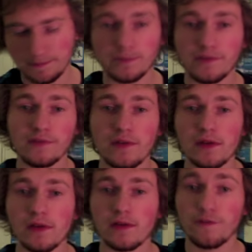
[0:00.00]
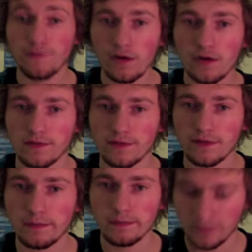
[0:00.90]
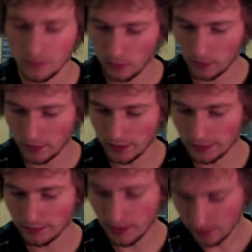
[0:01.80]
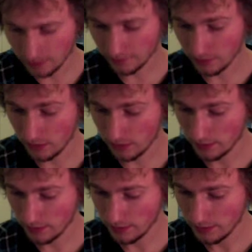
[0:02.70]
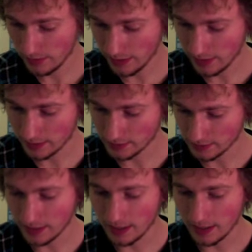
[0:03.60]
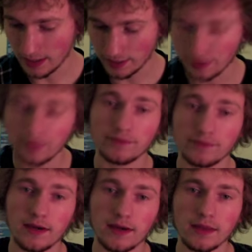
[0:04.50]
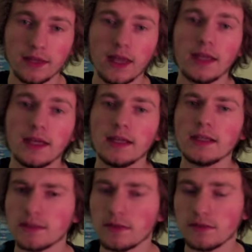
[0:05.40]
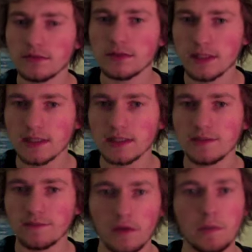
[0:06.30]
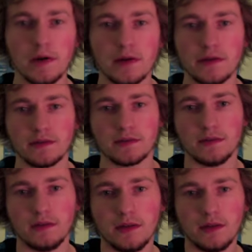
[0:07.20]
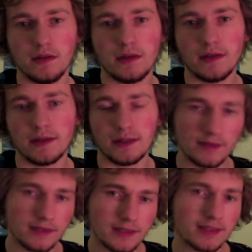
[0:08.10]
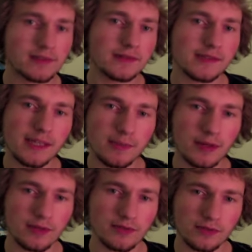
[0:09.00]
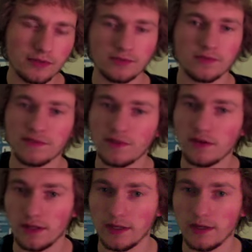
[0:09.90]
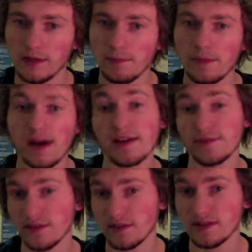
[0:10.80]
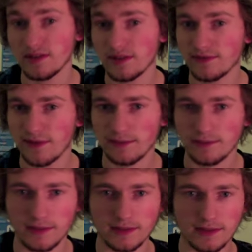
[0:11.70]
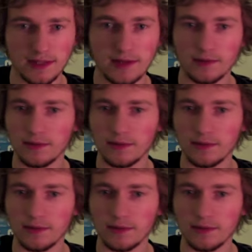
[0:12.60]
For 4 of them, with Mark of Corn and Icon of Wrath, it's 164 points. I know I said keep it under 140, but I've only just found this thing out,